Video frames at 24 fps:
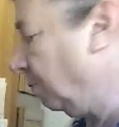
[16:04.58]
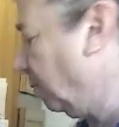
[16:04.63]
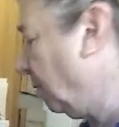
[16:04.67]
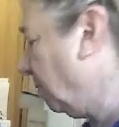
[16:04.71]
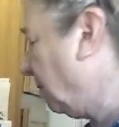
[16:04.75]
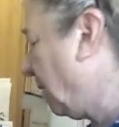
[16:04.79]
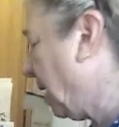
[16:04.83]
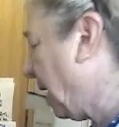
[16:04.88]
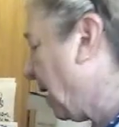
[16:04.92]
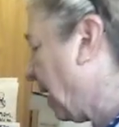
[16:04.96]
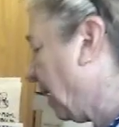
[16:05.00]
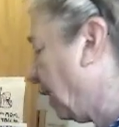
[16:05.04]
we're
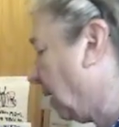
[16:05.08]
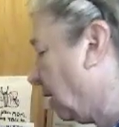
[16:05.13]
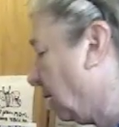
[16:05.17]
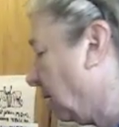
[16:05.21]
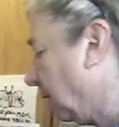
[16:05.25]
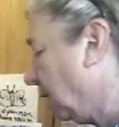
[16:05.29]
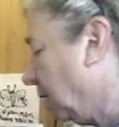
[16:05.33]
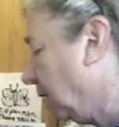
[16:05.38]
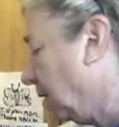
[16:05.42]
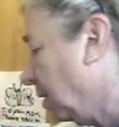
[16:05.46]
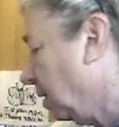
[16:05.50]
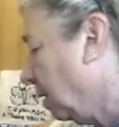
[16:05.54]
back.
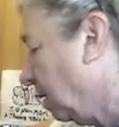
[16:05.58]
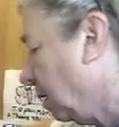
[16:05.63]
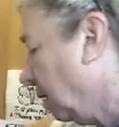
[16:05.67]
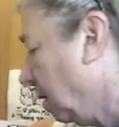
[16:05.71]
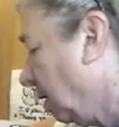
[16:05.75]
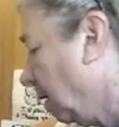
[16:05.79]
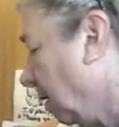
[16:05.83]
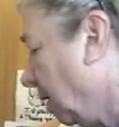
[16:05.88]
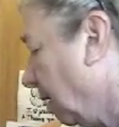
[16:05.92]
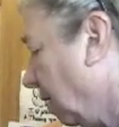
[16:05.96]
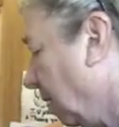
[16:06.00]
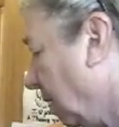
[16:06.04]

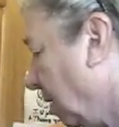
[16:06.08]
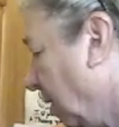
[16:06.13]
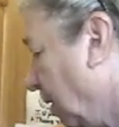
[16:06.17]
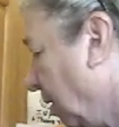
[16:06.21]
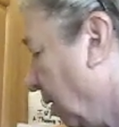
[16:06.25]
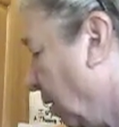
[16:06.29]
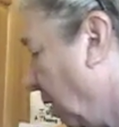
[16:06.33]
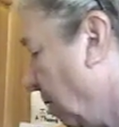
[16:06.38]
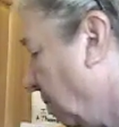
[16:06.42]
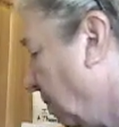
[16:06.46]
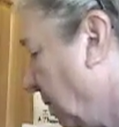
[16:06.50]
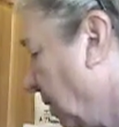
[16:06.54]

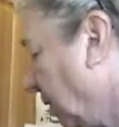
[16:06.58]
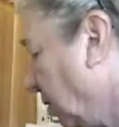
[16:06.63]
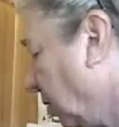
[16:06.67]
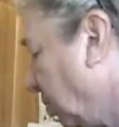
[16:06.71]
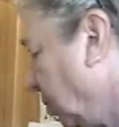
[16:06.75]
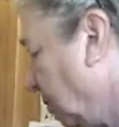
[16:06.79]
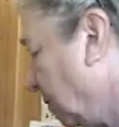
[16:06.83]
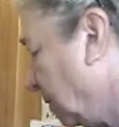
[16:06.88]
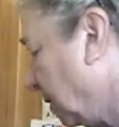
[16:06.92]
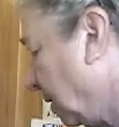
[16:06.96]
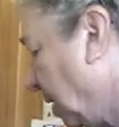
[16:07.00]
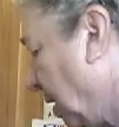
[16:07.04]
Our
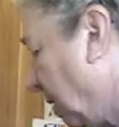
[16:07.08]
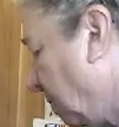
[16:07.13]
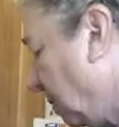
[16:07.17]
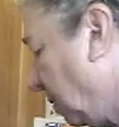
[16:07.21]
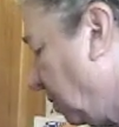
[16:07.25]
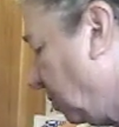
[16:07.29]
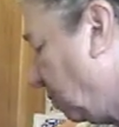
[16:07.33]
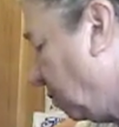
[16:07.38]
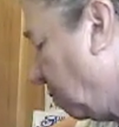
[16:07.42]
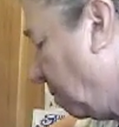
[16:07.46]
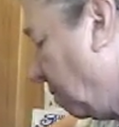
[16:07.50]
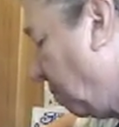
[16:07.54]
mixture is coming
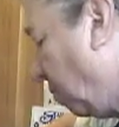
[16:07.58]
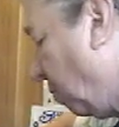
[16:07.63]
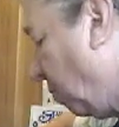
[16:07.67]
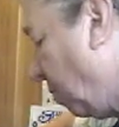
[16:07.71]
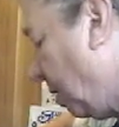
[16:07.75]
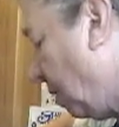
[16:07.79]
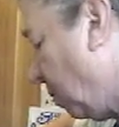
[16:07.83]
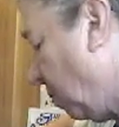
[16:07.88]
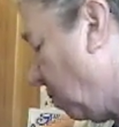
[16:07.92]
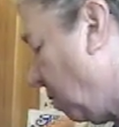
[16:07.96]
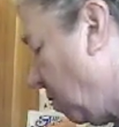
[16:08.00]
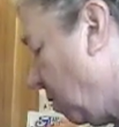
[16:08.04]
to a
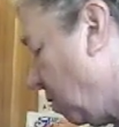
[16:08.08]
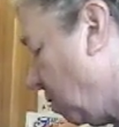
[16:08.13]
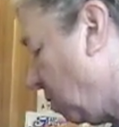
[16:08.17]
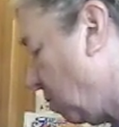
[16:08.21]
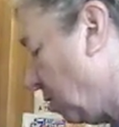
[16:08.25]
boil.